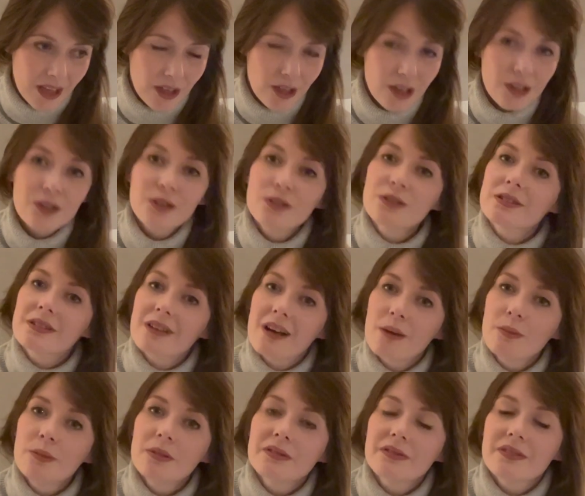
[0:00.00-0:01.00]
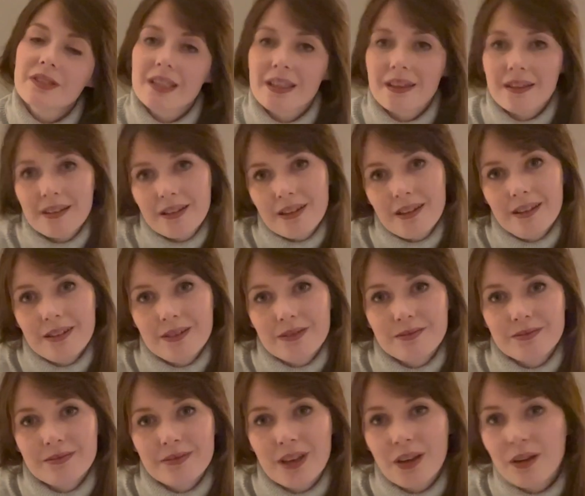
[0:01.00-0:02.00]
A good cup of tea
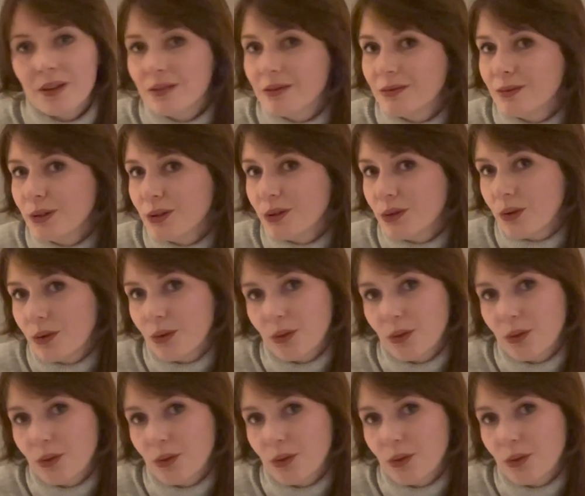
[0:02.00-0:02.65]
will